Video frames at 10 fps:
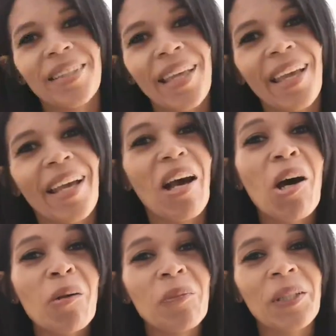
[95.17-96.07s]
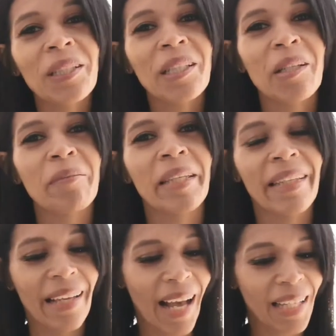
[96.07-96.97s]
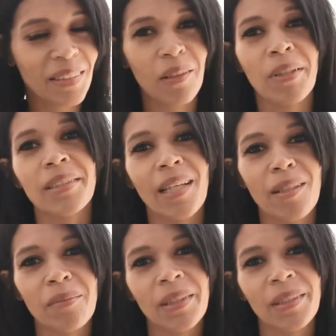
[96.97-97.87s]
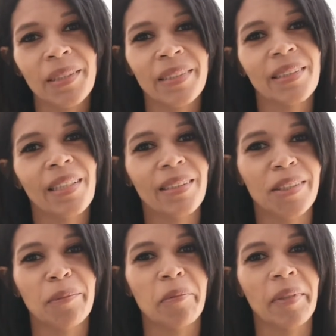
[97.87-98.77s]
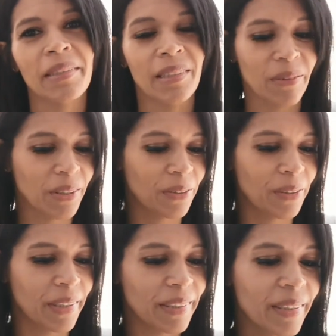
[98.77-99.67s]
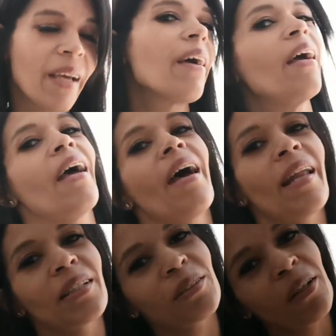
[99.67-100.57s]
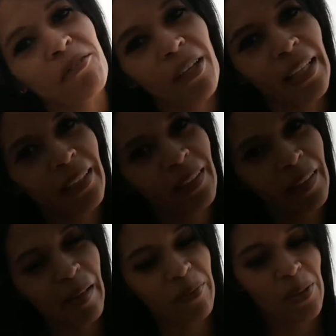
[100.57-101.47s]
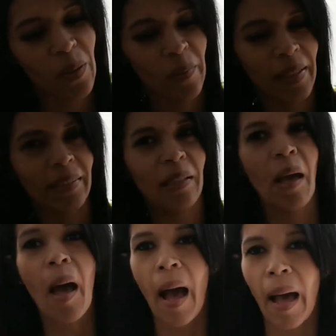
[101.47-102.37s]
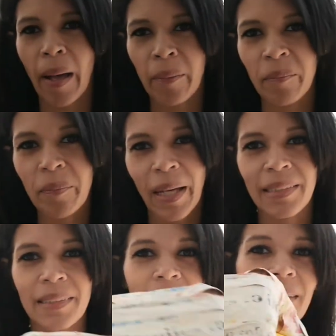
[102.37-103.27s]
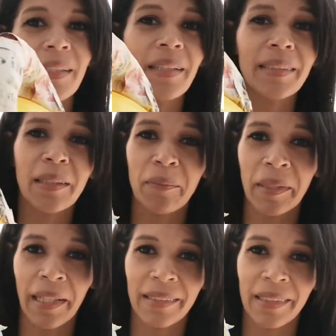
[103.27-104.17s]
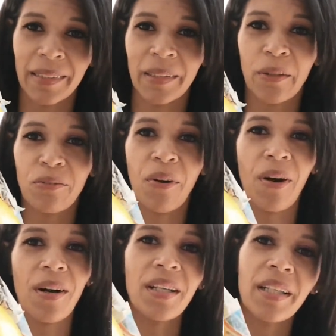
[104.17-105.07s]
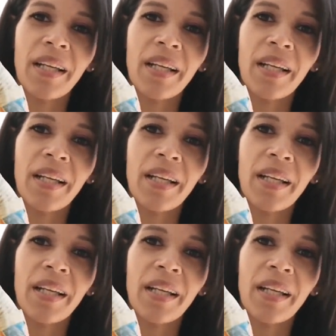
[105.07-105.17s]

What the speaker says: Okay, I hope you can hear me. I had to come outside because it gets super messy when you do this. And I do not feel like cleaning up this whole mess. But here's the pinata so far.